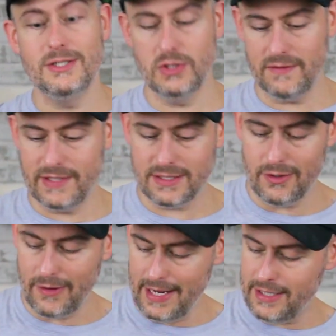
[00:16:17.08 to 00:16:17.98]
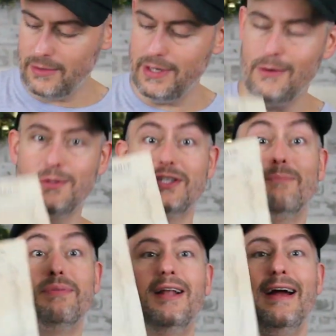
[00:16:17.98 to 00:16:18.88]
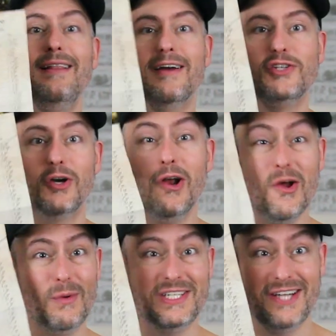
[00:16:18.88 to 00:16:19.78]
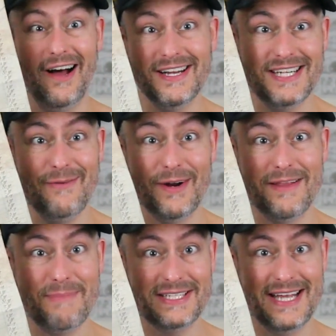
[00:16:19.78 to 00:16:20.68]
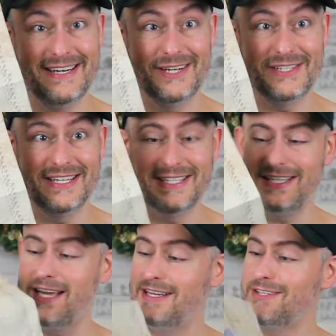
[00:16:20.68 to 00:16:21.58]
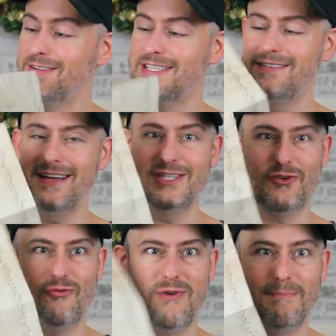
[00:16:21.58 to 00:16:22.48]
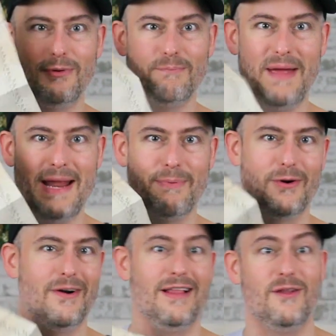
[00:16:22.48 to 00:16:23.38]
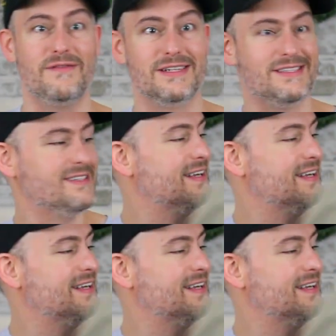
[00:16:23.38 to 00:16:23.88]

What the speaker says: use of this little handout here, the supply ledger, which is honestly one of the best handouts in the set. It's on this nice crumpled paper. I love it.